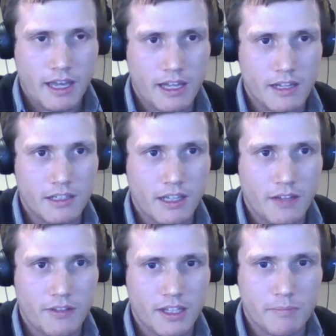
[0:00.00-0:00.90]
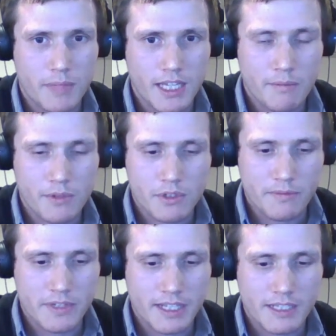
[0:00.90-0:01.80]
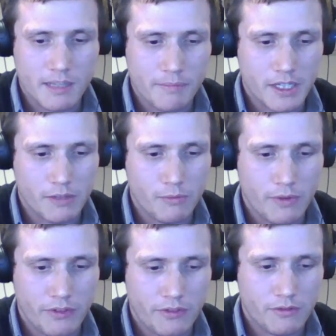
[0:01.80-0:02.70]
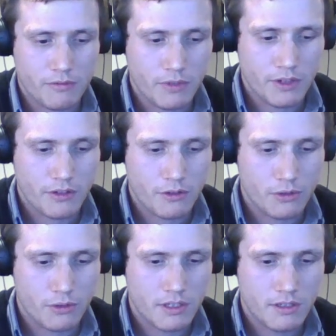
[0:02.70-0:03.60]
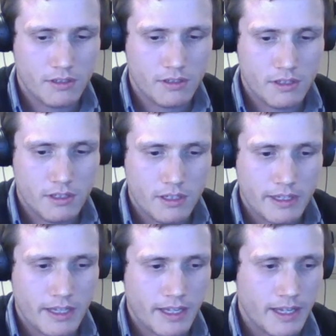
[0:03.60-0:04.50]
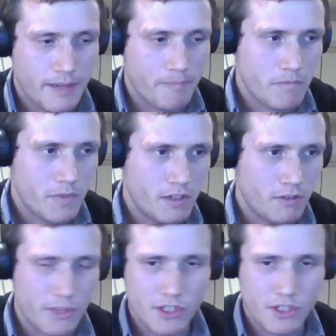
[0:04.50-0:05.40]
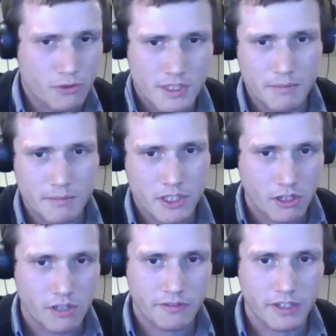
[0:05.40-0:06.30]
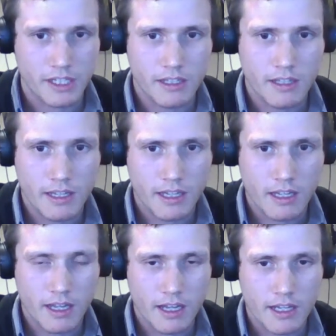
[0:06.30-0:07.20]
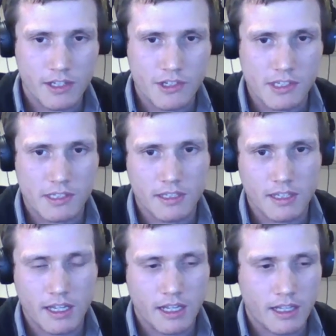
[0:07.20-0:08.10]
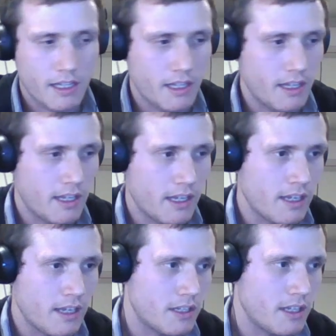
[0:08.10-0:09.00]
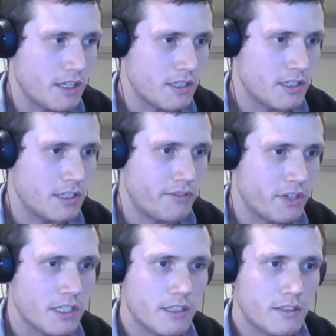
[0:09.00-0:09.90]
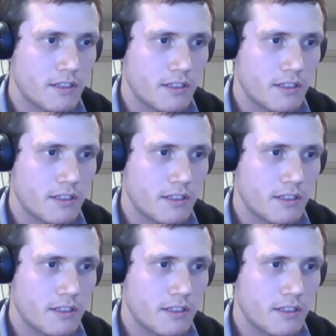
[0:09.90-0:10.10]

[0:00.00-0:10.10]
And I think being able to present something with good, almost good cinematography, just is a different